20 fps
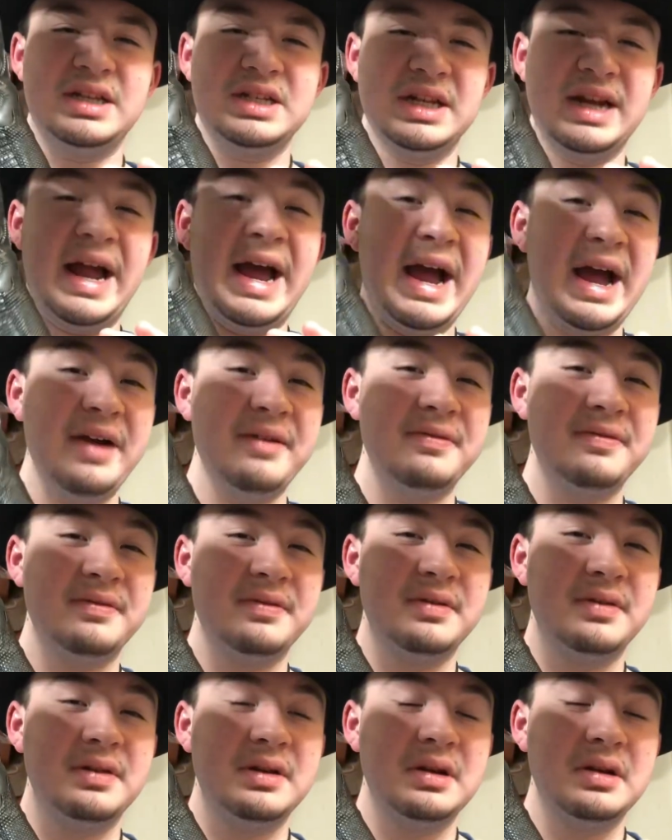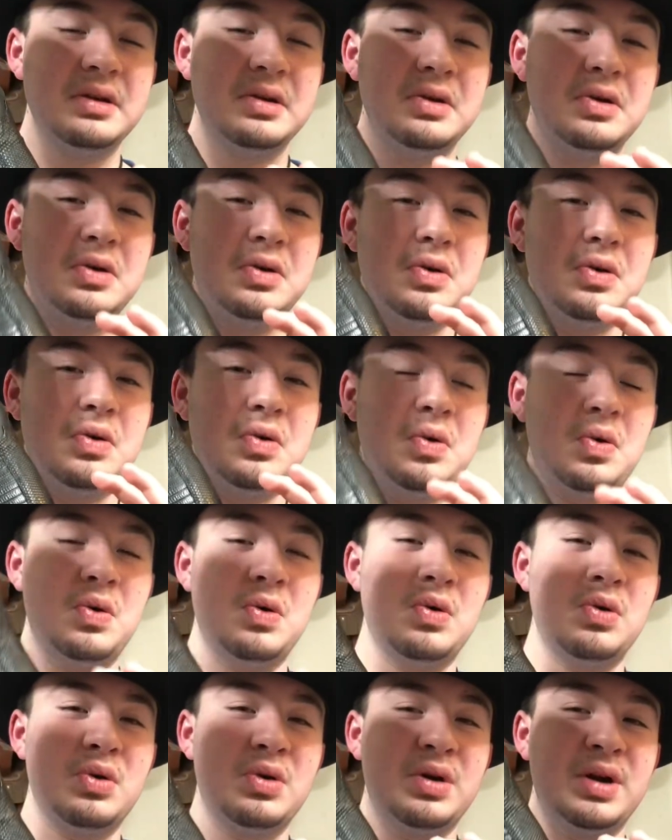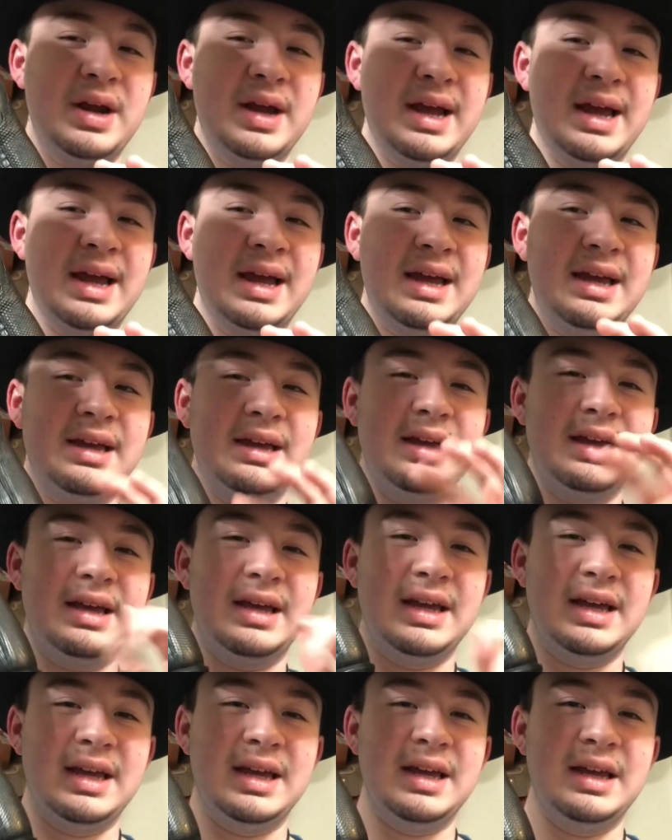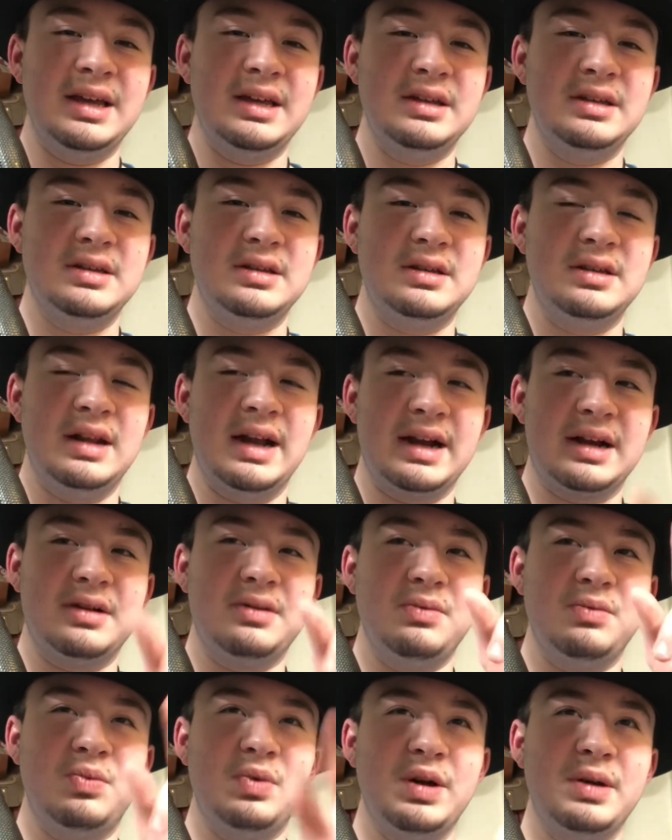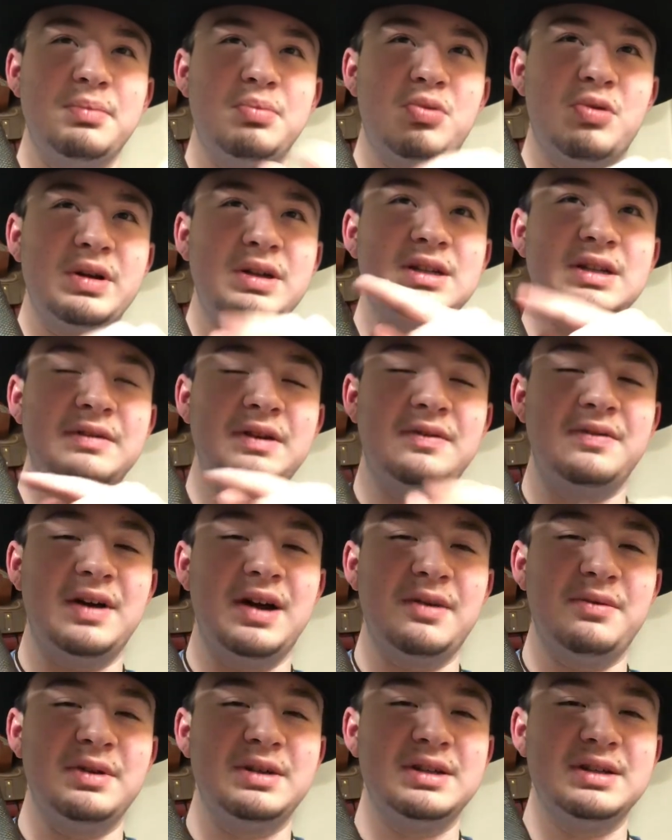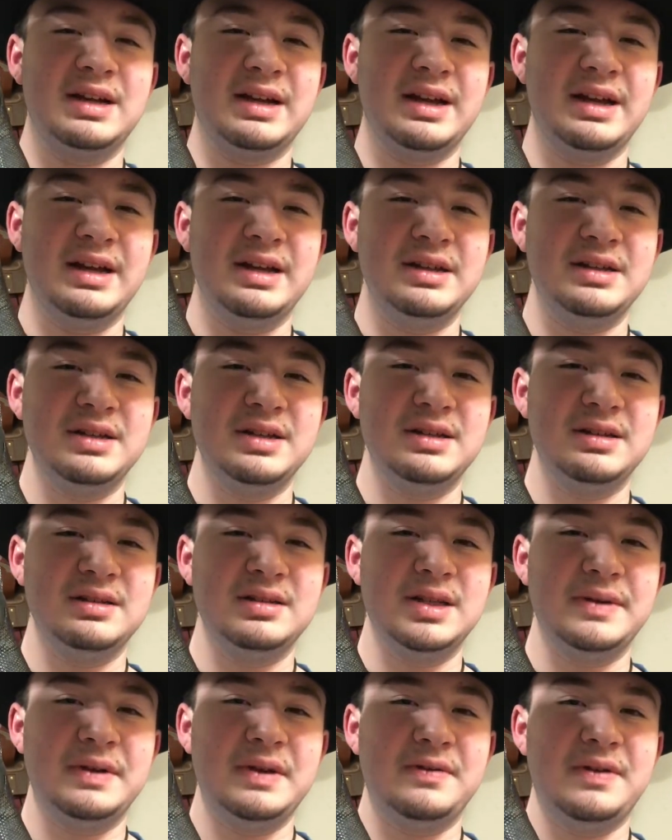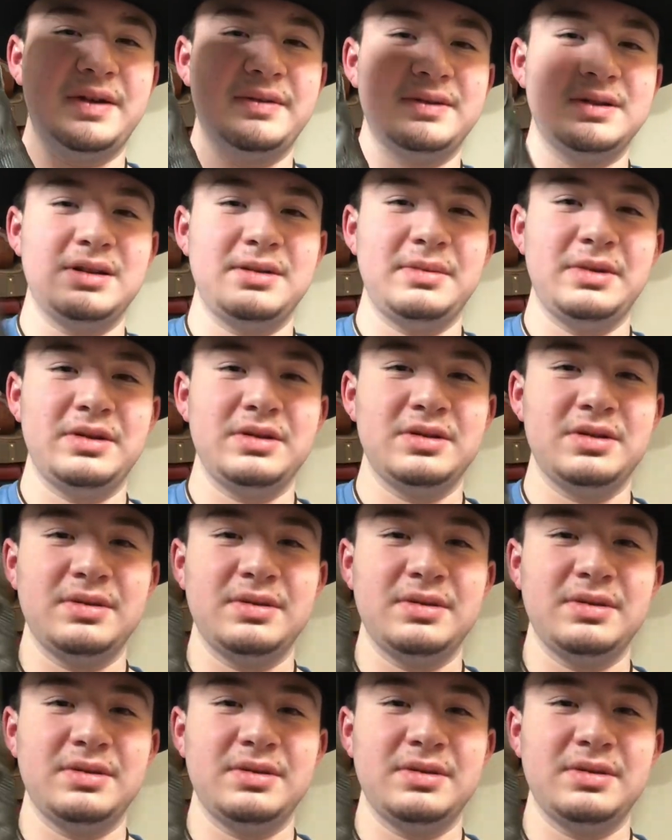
a half, or in like 1.75, which is like an inch and 75 centimeters or